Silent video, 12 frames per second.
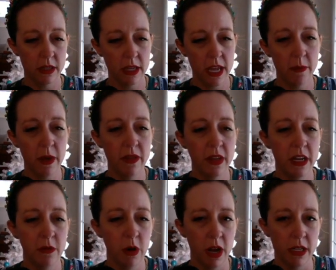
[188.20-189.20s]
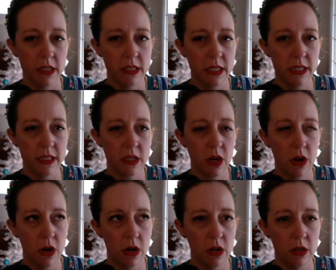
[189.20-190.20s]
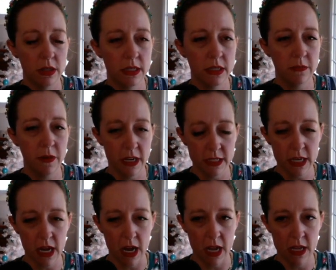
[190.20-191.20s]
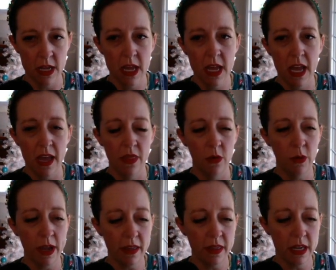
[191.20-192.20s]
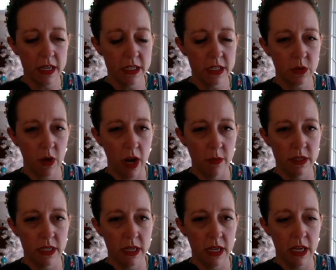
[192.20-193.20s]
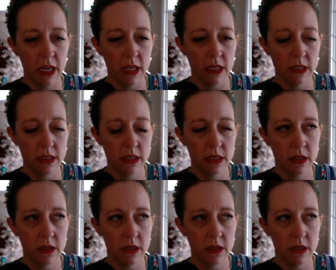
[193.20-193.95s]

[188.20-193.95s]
campaign that he runs is called Fantasy High. And the way that he describes it is